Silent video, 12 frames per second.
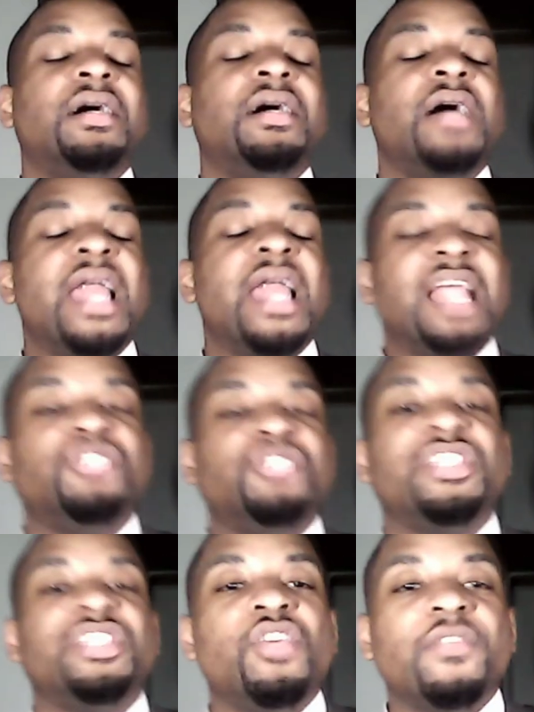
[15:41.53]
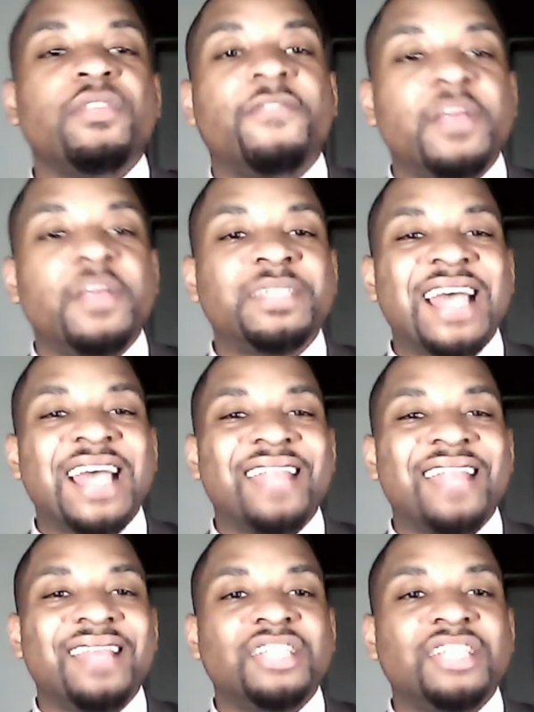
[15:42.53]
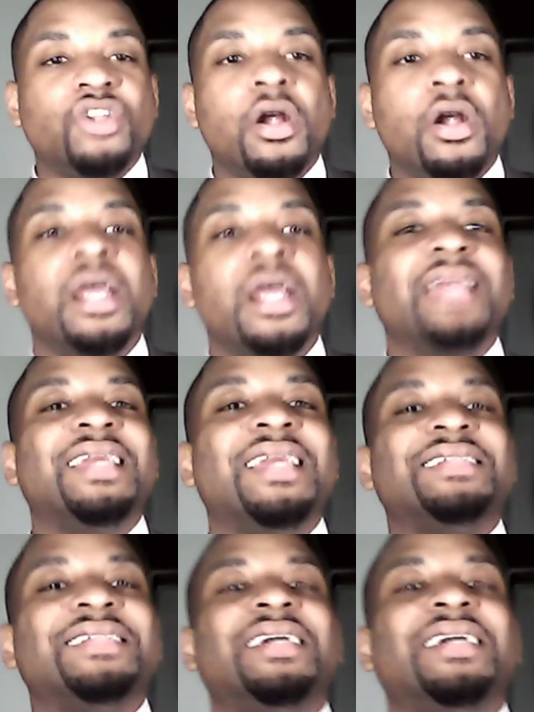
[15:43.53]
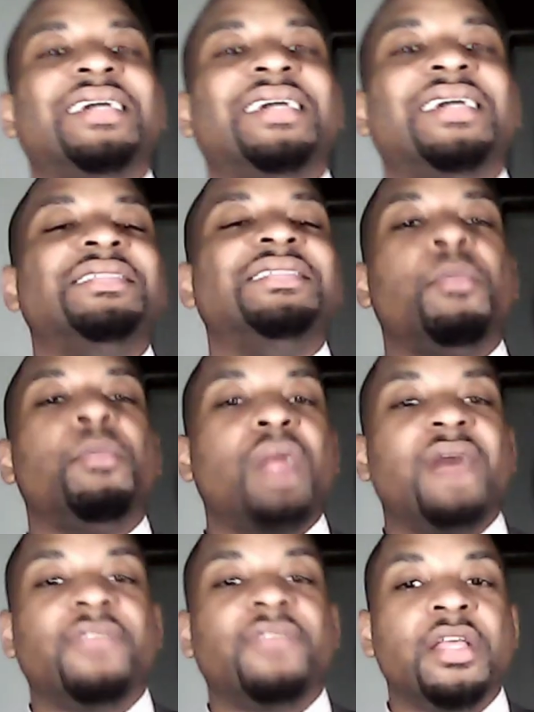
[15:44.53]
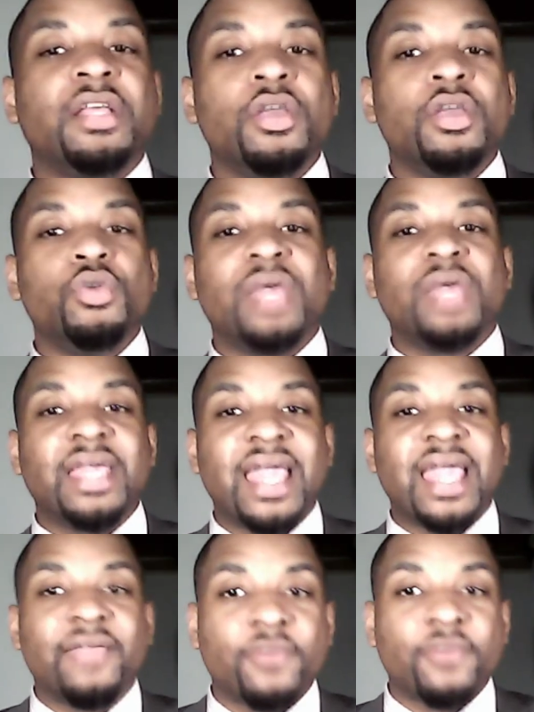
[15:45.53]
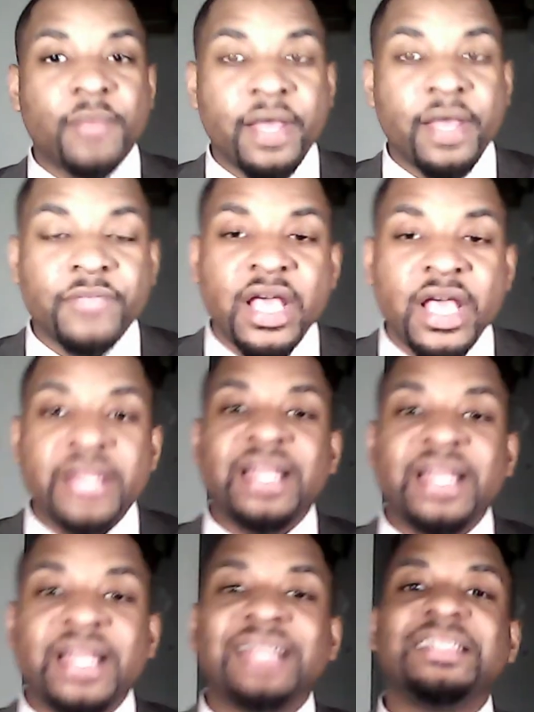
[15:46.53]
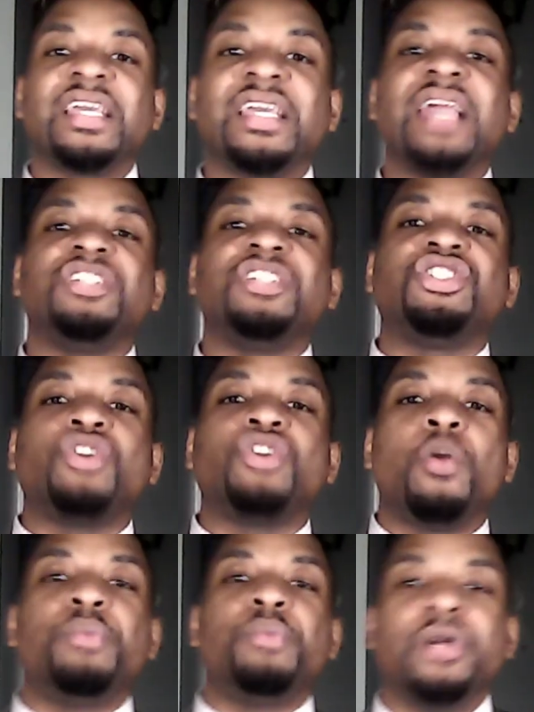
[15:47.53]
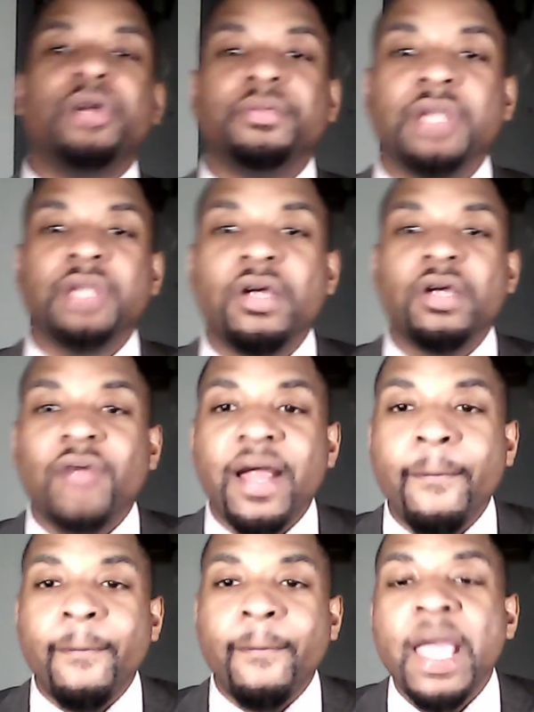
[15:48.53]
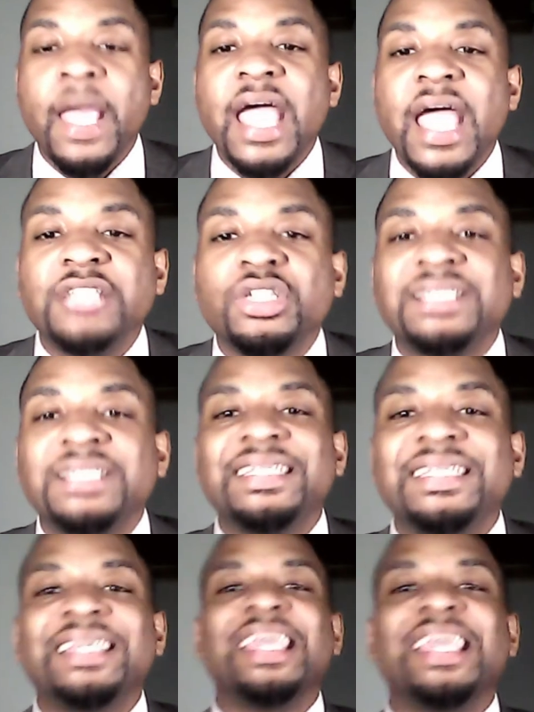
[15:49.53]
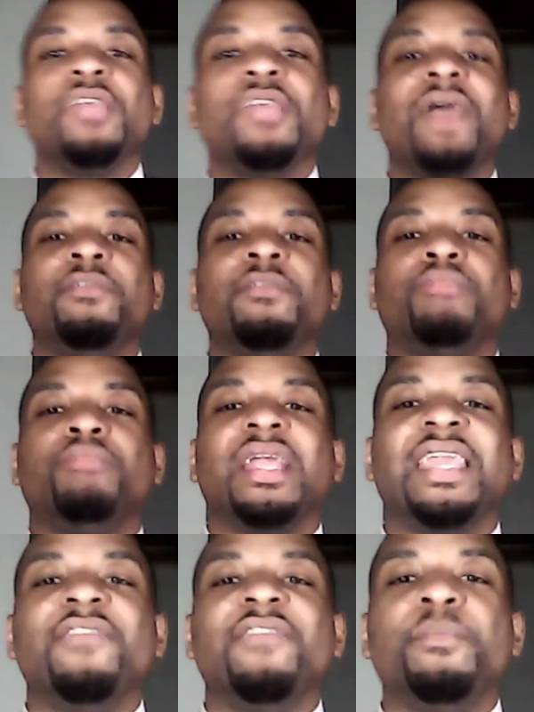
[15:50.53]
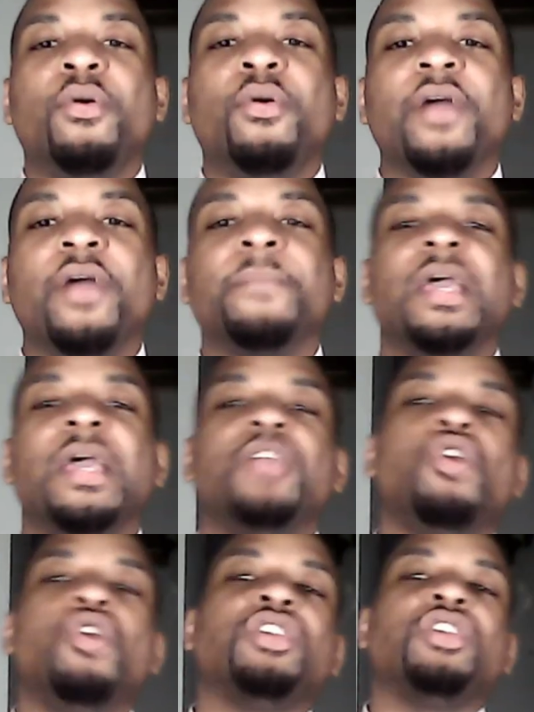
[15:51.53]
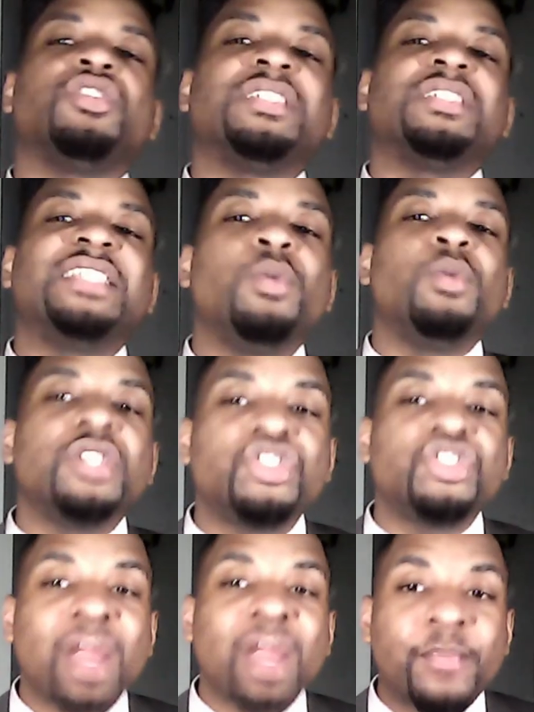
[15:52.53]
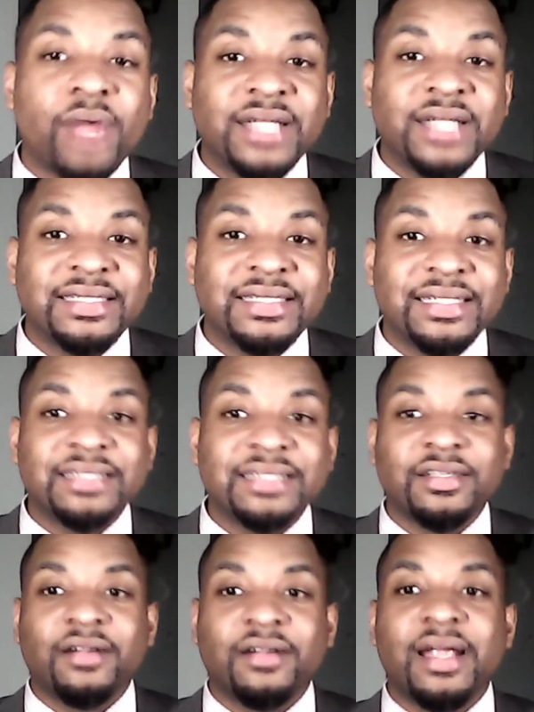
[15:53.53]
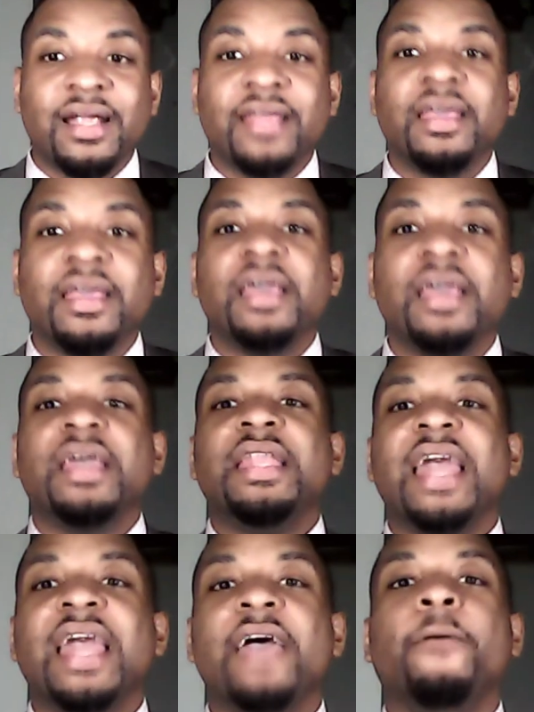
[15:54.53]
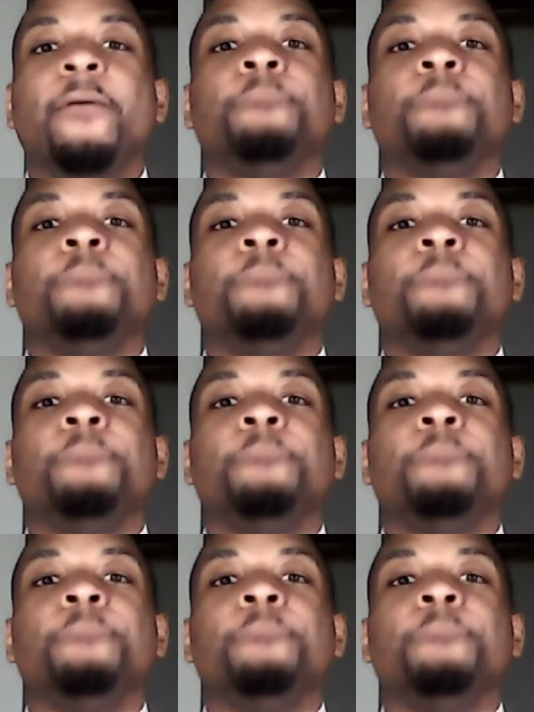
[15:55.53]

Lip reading: and as you see on the flip side of that chart, that's unlimited profit you can gain from that. Now let's look at a short put, right? As you can see again, you have a break even point. You also can see what the strike price is, all right? Now,